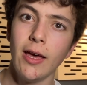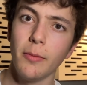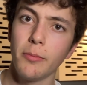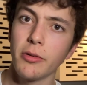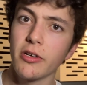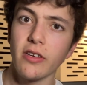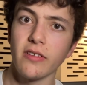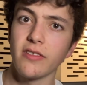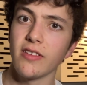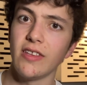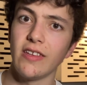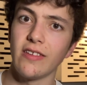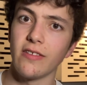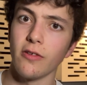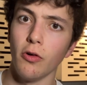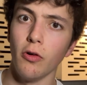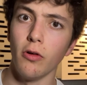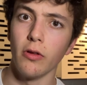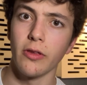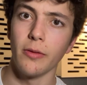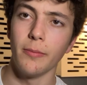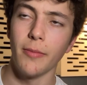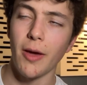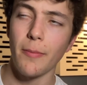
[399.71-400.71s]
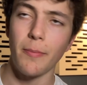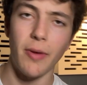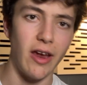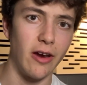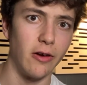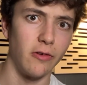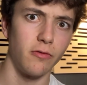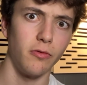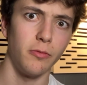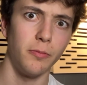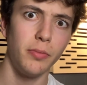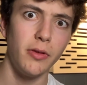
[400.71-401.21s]
because it is all that my
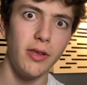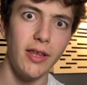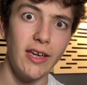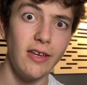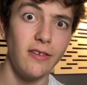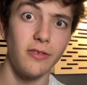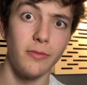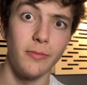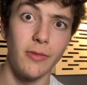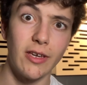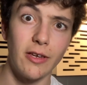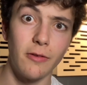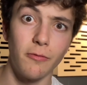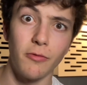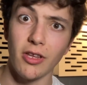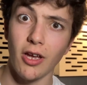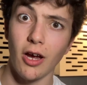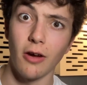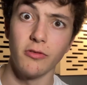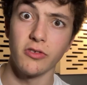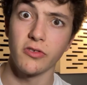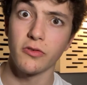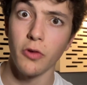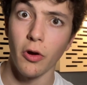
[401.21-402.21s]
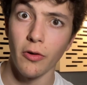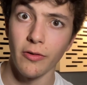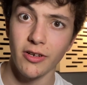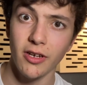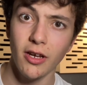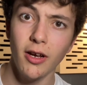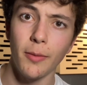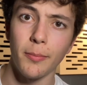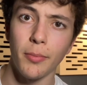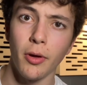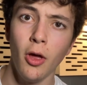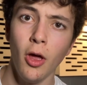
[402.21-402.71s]
parents would play to me when I was growing
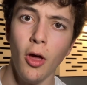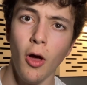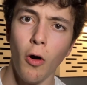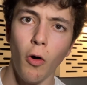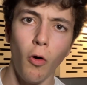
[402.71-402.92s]
up,